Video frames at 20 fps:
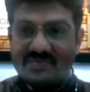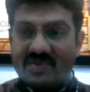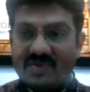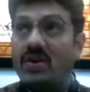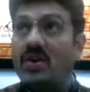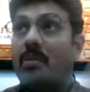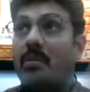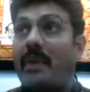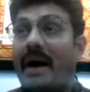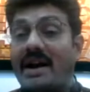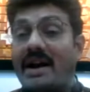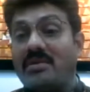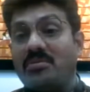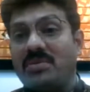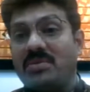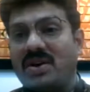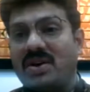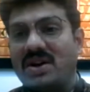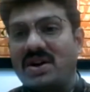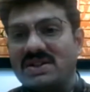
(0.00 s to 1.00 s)
your mind,
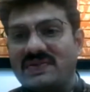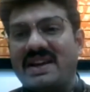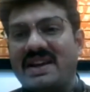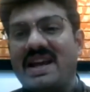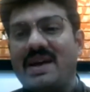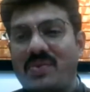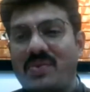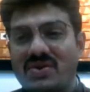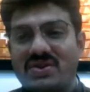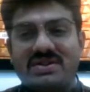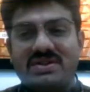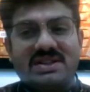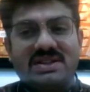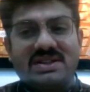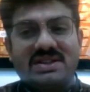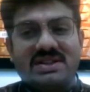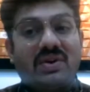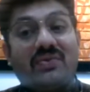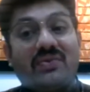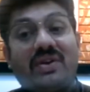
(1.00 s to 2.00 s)
because we keep using this
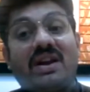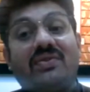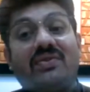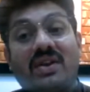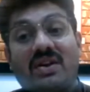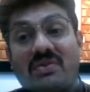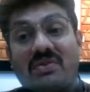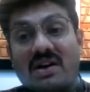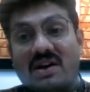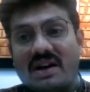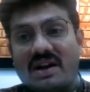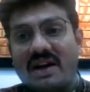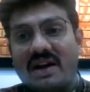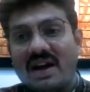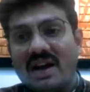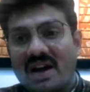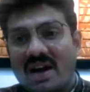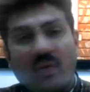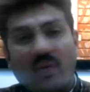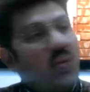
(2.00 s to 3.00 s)
word very frequently.
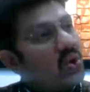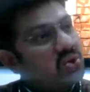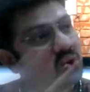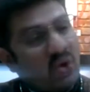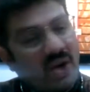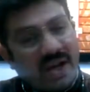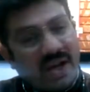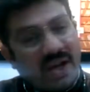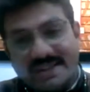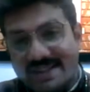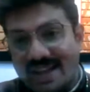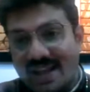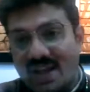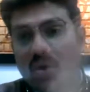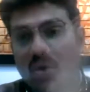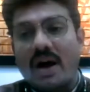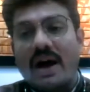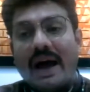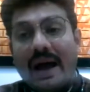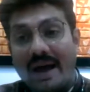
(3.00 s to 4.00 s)
Wo to psycho
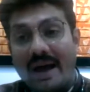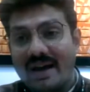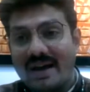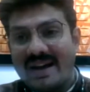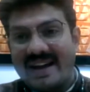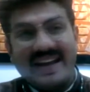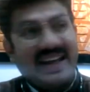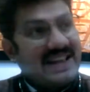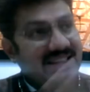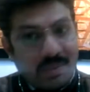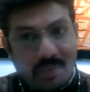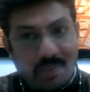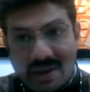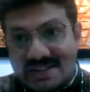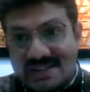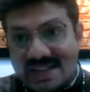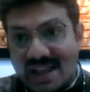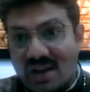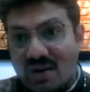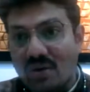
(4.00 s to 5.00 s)
He's a big
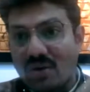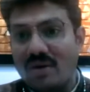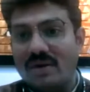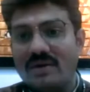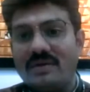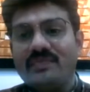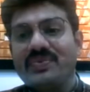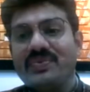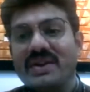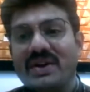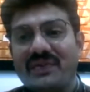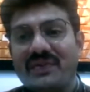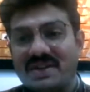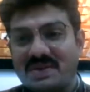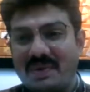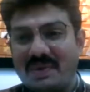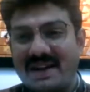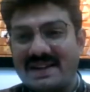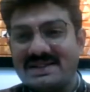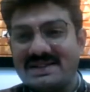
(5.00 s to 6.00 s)
psycho, which
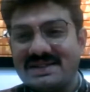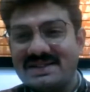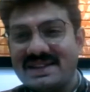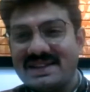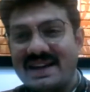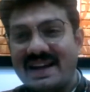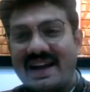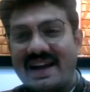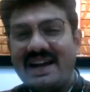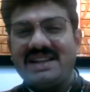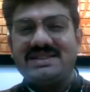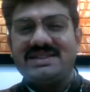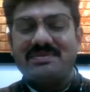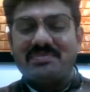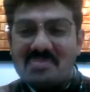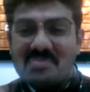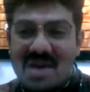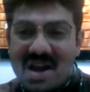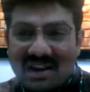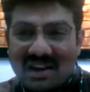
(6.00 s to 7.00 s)
means he is
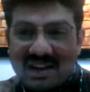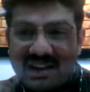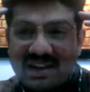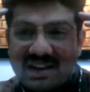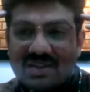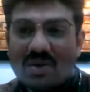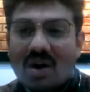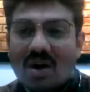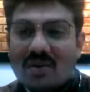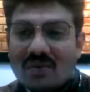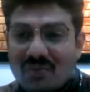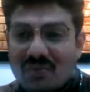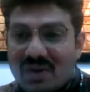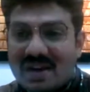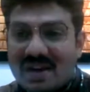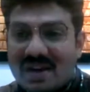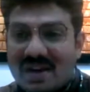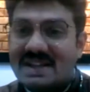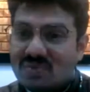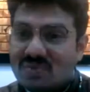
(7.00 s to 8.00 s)
mentally not
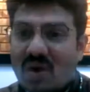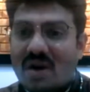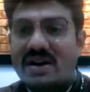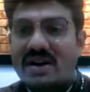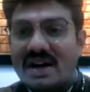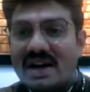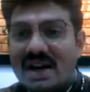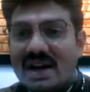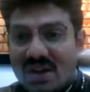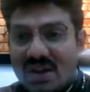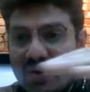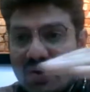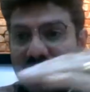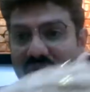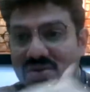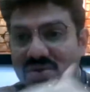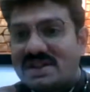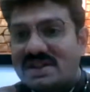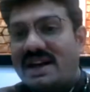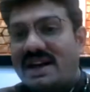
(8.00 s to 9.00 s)
fit, is what you
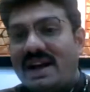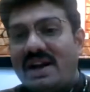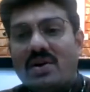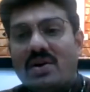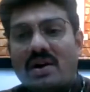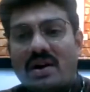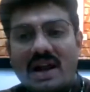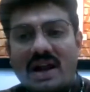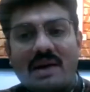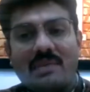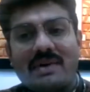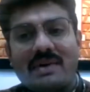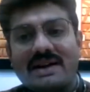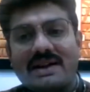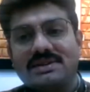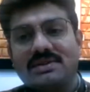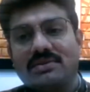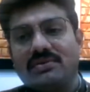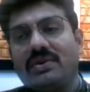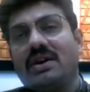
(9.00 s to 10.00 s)
use it in your
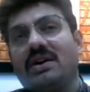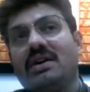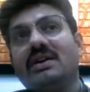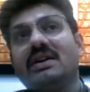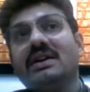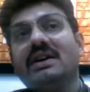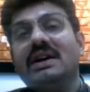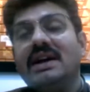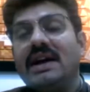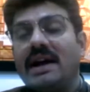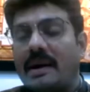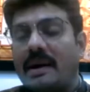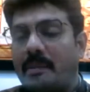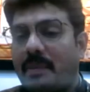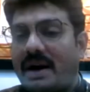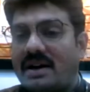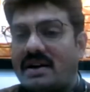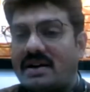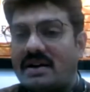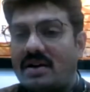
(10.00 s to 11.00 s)
layman's word
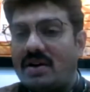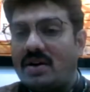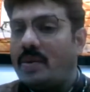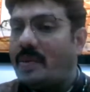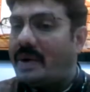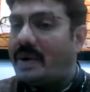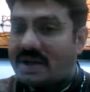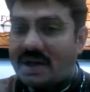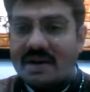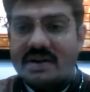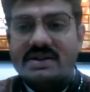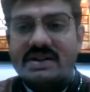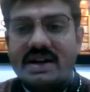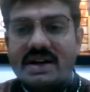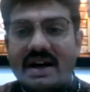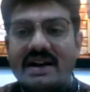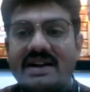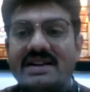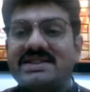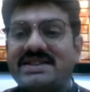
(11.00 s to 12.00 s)
but you must
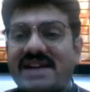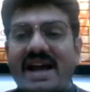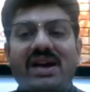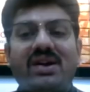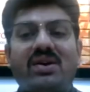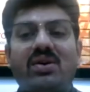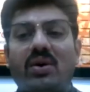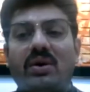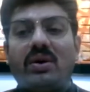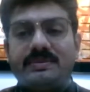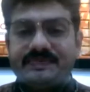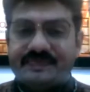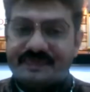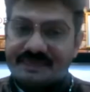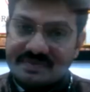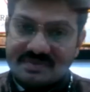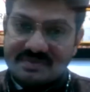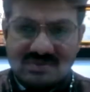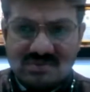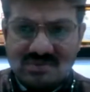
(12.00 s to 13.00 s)
understand, psycho
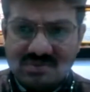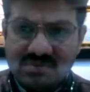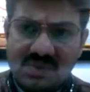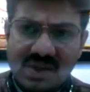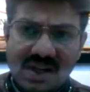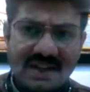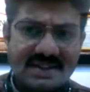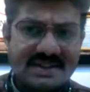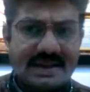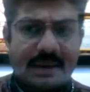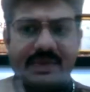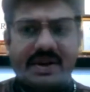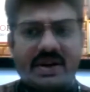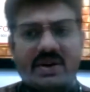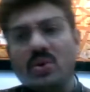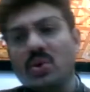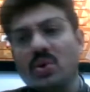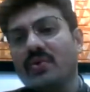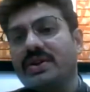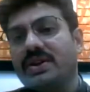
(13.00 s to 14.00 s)
is something
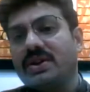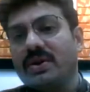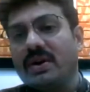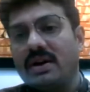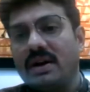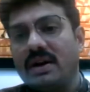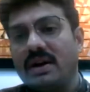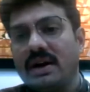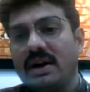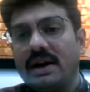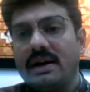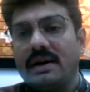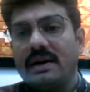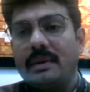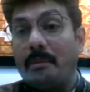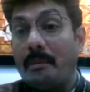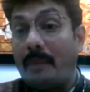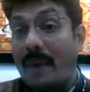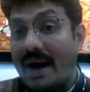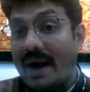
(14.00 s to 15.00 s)
to do with your
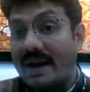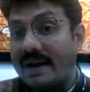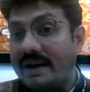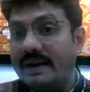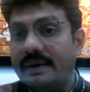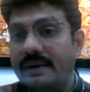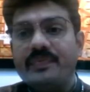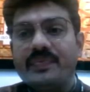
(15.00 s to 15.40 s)
mind.